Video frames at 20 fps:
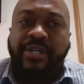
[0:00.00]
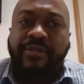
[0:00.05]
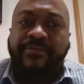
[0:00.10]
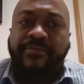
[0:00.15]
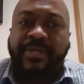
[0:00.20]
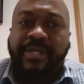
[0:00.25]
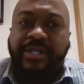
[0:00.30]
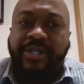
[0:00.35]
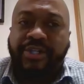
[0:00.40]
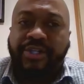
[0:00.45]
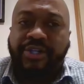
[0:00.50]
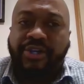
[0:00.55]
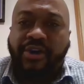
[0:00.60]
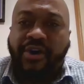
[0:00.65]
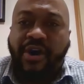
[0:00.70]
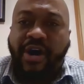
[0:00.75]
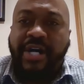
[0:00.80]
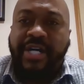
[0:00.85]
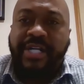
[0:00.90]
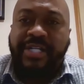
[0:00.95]
Because your
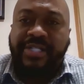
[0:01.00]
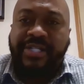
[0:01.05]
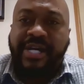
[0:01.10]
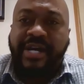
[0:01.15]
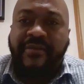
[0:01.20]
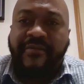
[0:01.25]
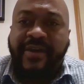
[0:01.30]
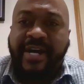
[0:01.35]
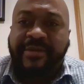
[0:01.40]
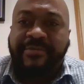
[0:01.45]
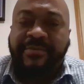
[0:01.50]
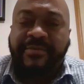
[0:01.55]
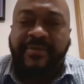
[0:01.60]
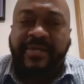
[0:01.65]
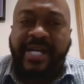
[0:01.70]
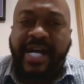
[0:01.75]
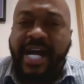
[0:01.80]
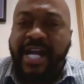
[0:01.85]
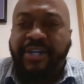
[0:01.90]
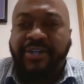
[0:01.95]
heart is not right with
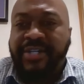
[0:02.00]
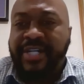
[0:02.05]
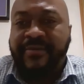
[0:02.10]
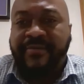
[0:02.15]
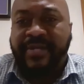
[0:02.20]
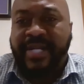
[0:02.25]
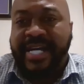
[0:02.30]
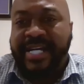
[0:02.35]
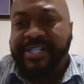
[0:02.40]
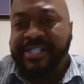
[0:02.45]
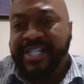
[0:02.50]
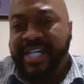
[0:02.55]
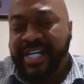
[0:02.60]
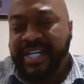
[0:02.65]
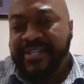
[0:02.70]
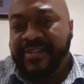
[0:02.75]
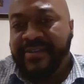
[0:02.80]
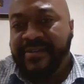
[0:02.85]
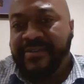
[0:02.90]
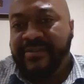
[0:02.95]
God. You never liked
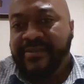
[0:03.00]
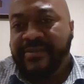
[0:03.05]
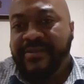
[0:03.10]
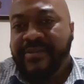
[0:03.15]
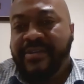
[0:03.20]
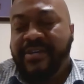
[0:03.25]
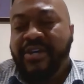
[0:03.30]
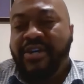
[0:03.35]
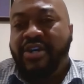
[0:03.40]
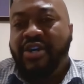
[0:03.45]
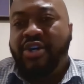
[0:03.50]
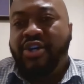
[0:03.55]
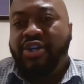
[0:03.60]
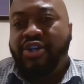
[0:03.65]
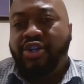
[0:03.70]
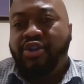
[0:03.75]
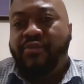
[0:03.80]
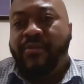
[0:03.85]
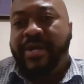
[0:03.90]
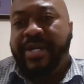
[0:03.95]
Jesus.
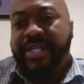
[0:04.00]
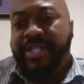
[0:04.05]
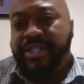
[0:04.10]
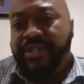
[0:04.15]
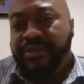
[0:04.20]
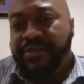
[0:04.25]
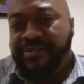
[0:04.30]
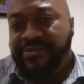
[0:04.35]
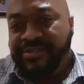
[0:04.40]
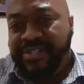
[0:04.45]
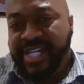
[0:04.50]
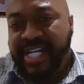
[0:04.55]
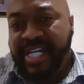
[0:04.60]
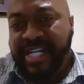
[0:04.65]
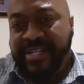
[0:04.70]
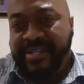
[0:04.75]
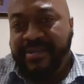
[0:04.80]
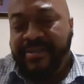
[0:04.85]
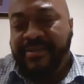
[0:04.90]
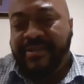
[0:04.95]
You wanted to use
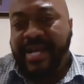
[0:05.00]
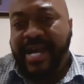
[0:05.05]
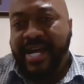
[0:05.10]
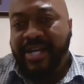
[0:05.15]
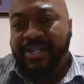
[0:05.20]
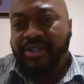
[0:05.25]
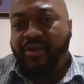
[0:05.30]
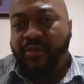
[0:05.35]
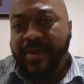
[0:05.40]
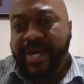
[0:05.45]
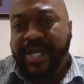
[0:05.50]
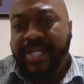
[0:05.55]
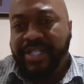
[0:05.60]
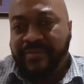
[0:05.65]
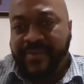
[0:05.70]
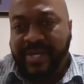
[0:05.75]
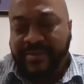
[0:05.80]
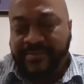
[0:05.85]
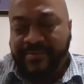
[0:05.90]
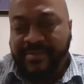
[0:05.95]
Jesus as a way to
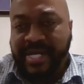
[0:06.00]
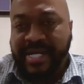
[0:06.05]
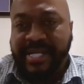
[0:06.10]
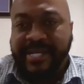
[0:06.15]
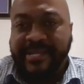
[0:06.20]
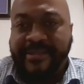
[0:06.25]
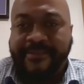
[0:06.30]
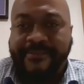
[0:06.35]
make money.